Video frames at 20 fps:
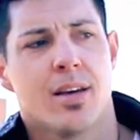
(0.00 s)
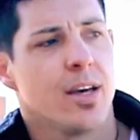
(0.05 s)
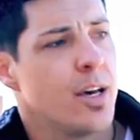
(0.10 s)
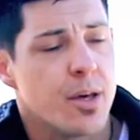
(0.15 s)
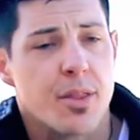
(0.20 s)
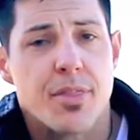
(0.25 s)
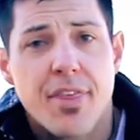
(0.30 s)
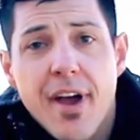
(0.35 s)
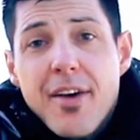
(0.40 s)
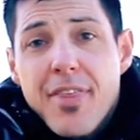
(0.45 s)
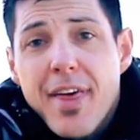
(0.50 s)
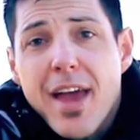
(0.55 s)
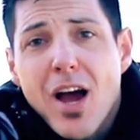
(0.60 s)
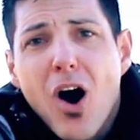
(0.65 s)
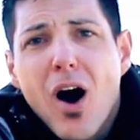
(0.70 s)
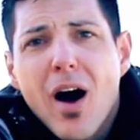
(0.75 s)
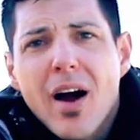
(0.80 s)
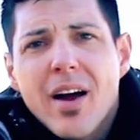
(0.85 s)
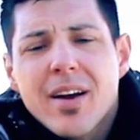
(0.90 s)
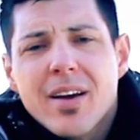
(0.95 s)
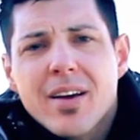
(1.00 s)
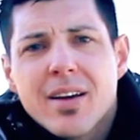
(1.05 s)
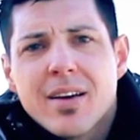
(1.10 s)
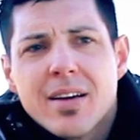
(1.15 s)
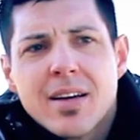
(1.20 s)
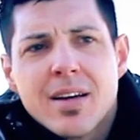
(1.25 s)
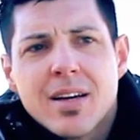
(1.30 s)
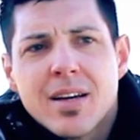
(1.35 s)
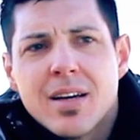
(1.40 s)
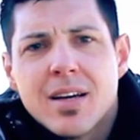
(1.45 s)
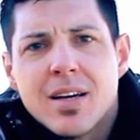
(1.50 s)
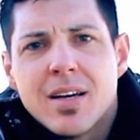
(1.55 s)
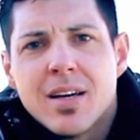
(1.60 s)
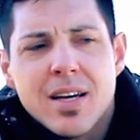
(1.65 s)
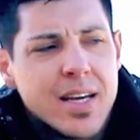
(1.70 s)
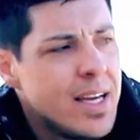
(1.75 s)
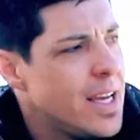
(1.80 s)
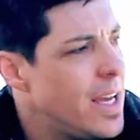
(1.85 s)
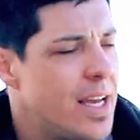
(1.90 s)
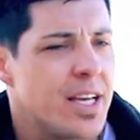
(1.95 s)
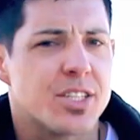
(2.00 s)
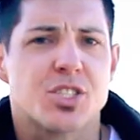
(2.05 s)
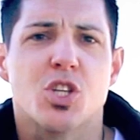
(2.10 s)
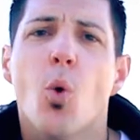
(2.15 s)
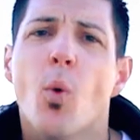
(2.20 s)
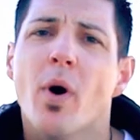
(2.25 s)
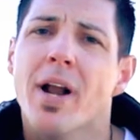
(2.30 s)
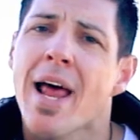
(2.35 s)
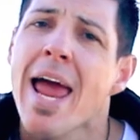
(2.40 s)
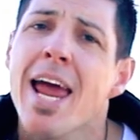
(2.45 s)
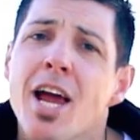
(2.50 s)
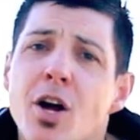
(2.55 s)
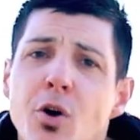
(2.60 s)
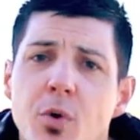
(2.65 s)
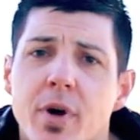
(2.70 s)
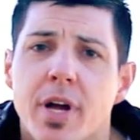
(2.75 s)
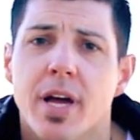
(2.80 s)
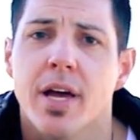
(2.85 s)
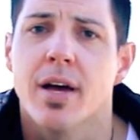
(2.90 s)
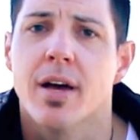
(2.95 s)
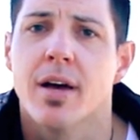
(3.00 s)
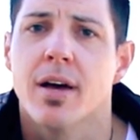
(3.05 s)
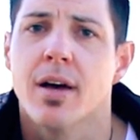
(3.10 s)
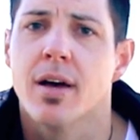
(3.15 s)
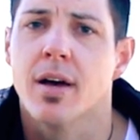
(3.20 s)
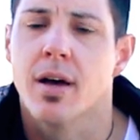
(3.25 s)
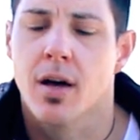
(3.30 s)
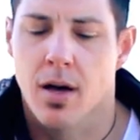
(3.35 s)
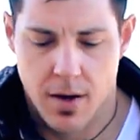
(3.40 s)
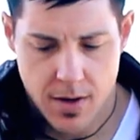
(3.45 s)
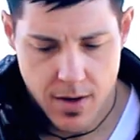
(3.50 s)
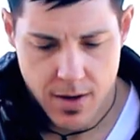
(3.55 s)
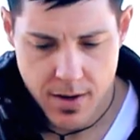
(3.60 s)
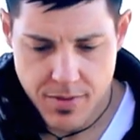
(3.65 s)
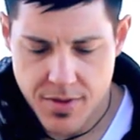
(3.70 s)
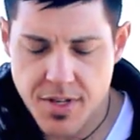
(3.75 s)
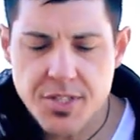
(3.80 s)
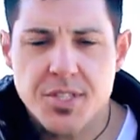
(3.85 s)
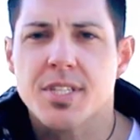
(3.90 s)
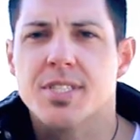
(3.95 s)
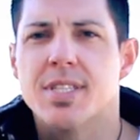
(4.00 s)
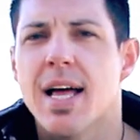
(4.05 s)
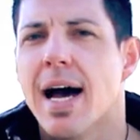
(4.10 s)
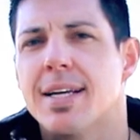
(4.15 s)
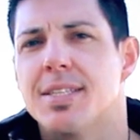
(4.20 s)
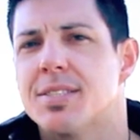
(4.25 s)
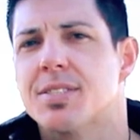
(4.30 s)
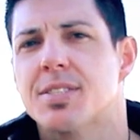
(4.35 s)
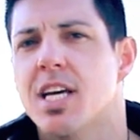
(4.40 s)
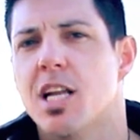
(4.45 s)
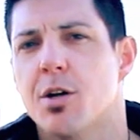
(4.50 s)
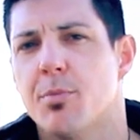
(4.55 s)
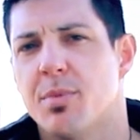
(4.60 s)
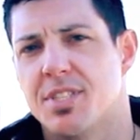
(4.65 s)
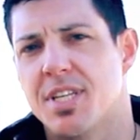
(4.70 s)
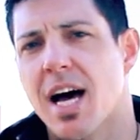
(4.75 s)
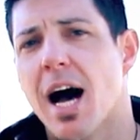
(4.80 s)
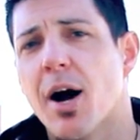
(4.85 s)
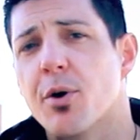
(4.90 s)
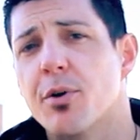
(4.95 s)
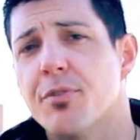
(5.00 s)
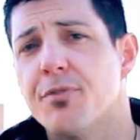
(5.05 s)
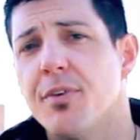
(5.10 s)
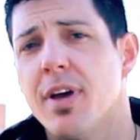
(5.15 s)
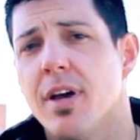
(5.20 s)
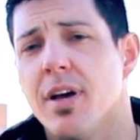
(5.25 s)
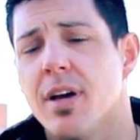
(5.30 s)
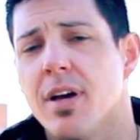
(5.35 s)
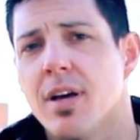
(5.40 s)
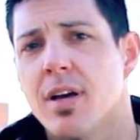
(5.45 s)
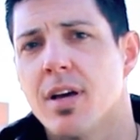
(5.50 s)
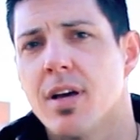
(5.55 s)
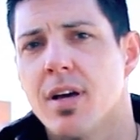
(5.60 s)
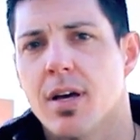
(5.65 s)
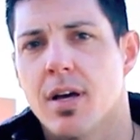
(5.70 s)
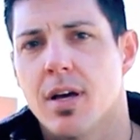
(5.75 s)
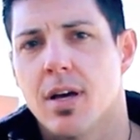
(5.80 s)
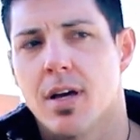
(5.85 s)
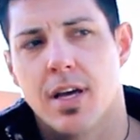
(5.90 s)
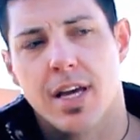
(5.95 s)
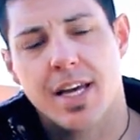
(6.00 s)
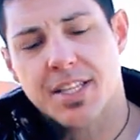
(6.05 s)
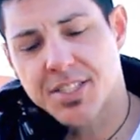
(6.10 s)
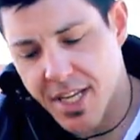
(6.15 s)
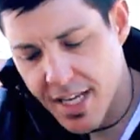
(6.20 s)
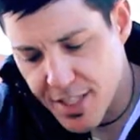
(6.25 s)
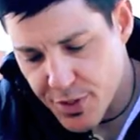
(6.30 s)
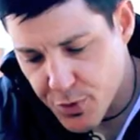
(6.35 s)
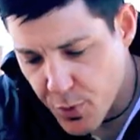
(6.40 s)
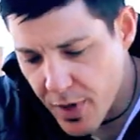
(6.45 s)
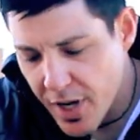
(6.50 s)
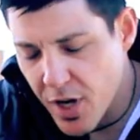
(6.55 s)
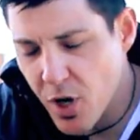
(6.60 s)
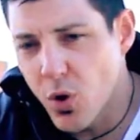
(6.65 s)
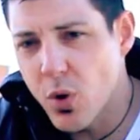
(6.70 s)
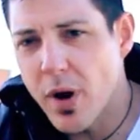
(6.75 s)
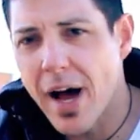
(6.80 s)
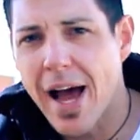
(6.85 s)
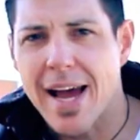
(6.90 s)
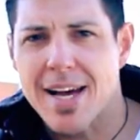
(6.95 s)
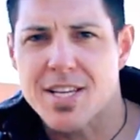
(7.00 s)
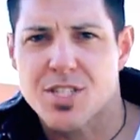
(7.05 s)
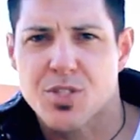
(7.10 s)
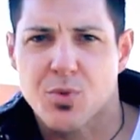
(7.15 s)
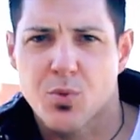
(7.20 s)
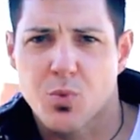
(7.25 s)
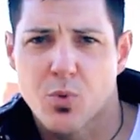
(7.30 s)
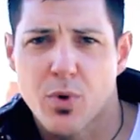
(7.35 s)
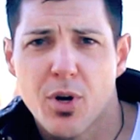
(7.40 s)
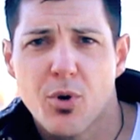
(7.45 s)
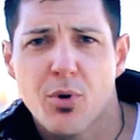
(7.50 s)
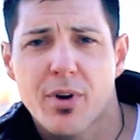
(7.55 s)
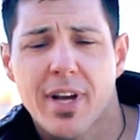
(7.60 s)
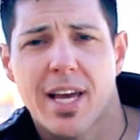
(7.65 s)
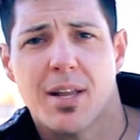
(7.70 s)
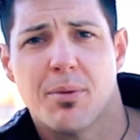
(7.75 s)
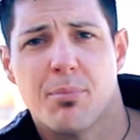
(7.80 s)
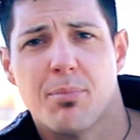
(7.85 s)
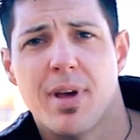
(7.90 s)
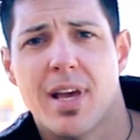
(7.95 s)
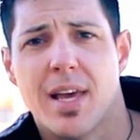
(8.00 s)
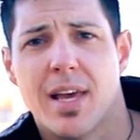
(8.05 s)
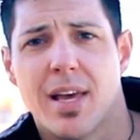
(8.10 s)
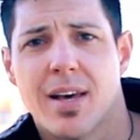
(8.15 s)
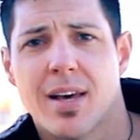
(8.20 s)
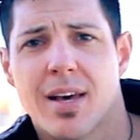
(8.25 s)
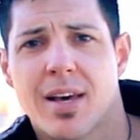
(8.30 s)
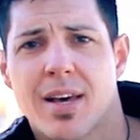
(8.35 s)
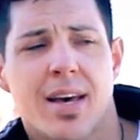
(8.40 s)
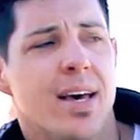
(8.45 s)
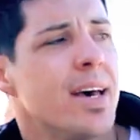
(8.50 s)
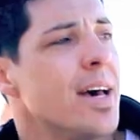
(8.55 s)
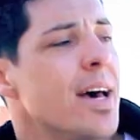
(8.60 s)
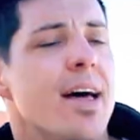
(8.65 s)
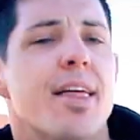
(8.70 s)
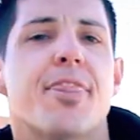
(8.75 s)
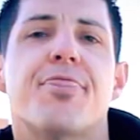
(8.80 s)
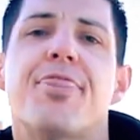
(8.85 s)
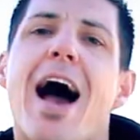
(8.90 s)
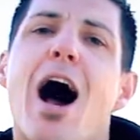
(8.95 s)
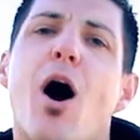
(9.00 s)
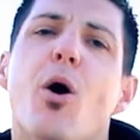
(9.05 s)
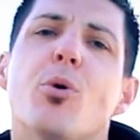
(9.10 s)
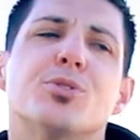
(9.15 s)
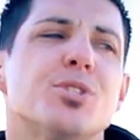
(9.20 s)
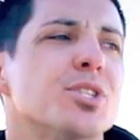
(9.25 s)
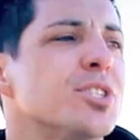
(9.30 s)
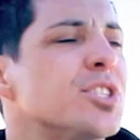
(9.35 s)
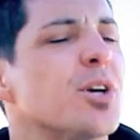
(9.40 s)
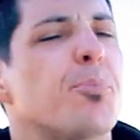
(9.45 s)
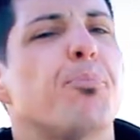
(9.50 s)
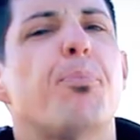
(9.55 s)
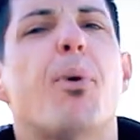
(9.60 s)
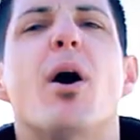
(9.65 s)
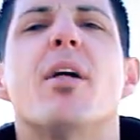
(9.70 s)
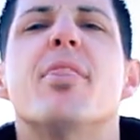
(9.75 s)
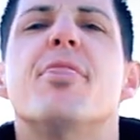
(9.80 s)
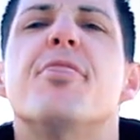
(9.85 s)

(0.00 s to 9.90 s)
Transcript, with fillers: There they are. Is no one angry? This is not cinematography. It's as real as real can be. Thousands upon